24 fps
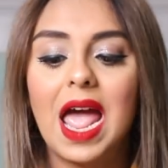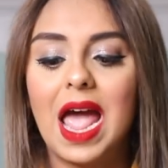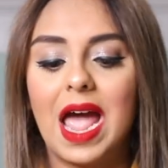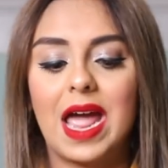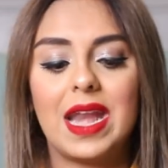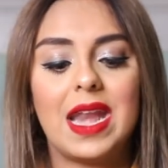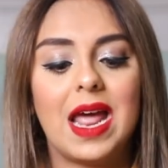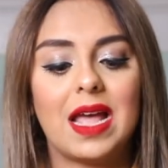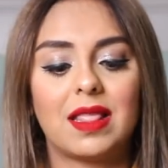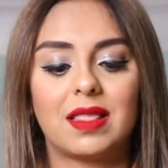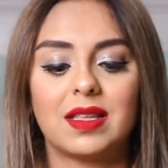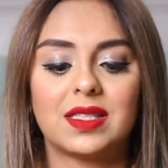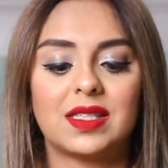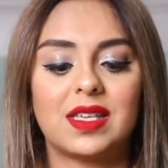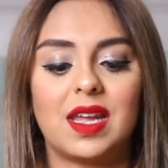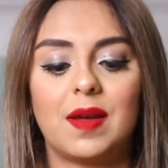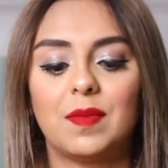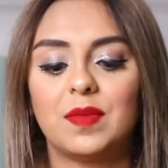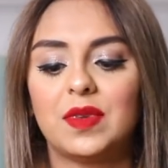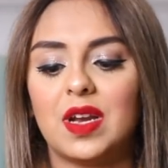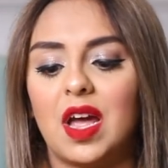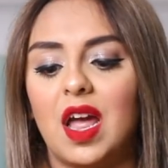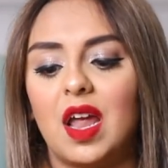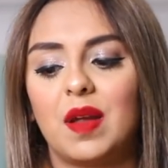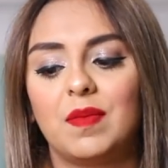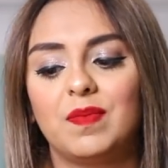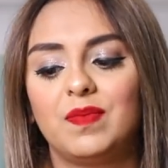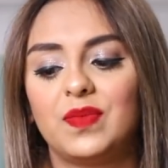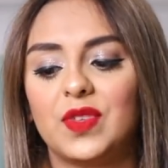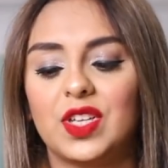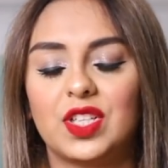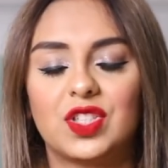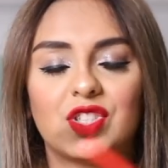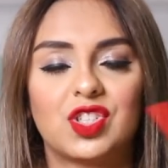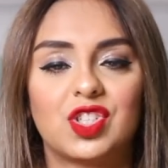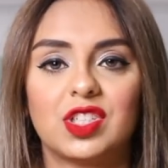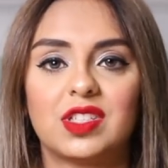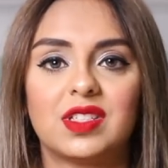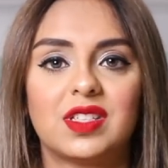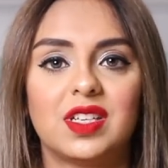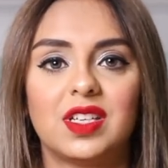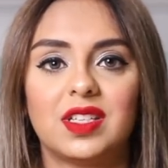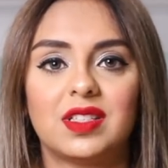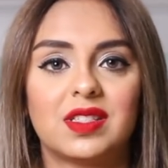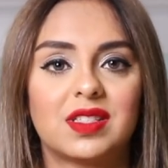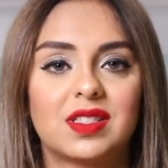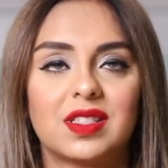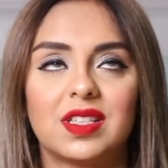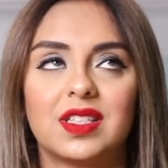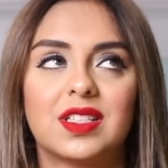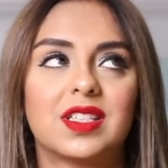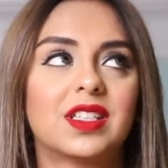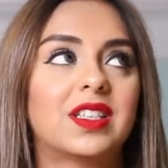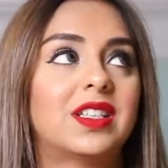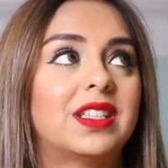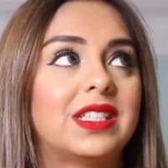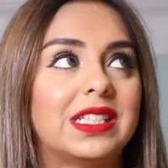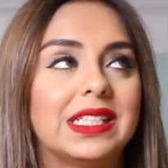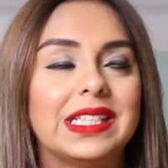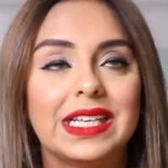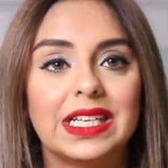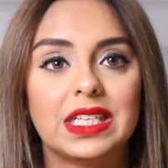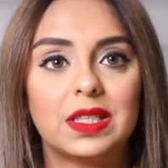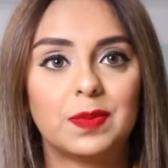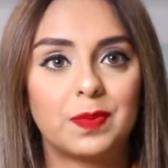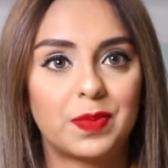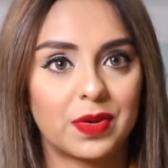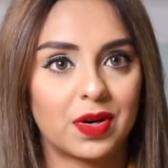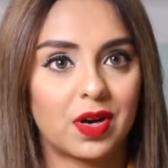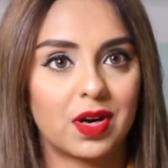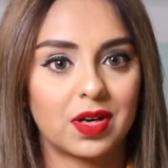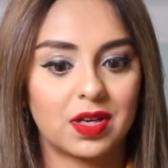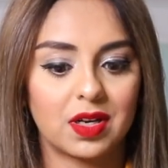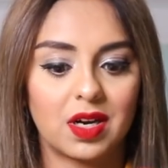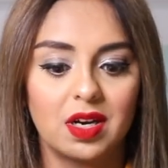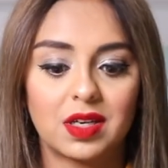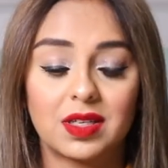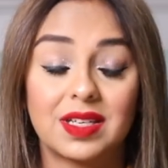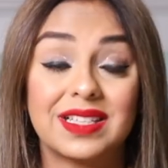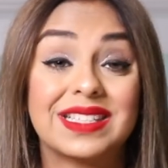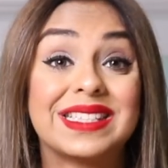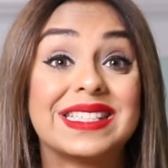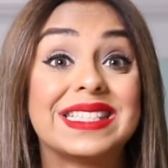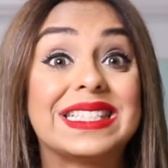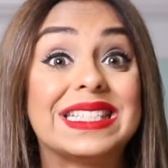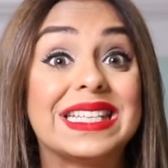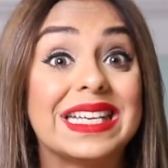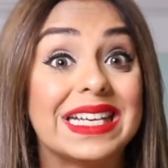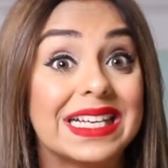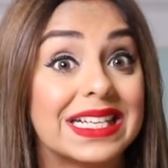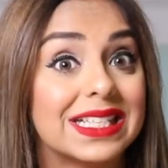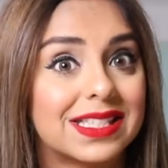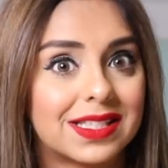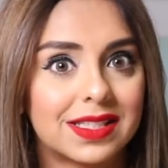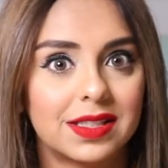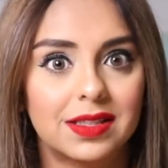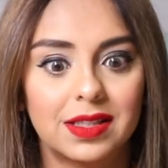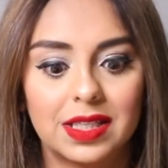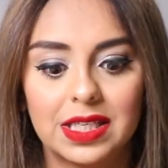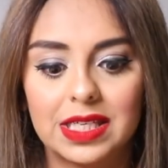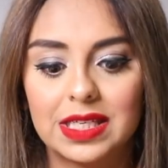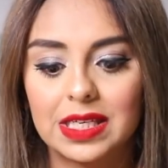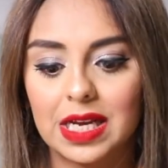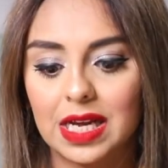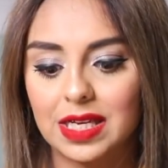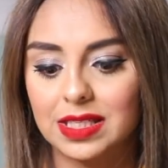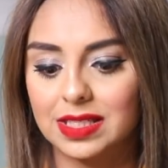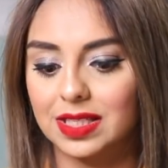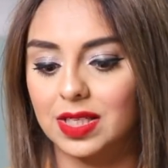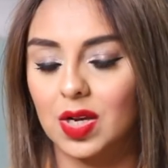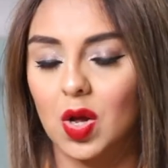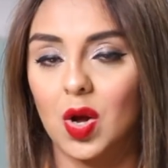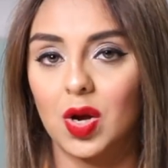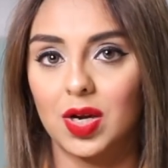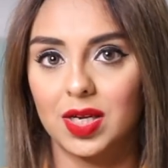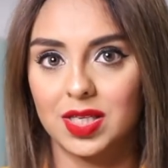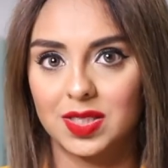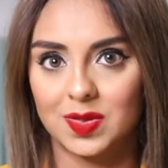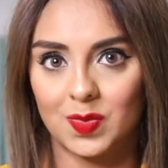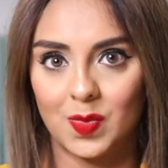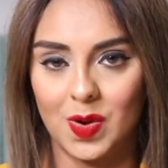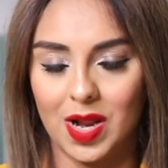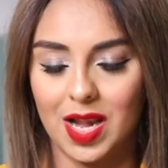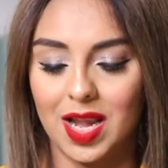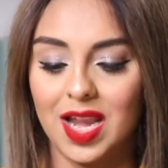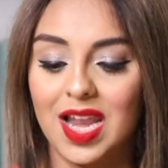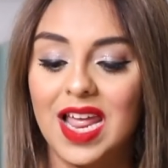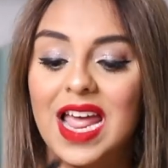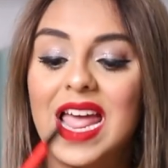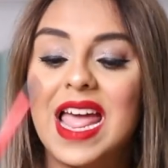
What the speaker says: And at the same time, it's a great product. It stays really nice and long as well.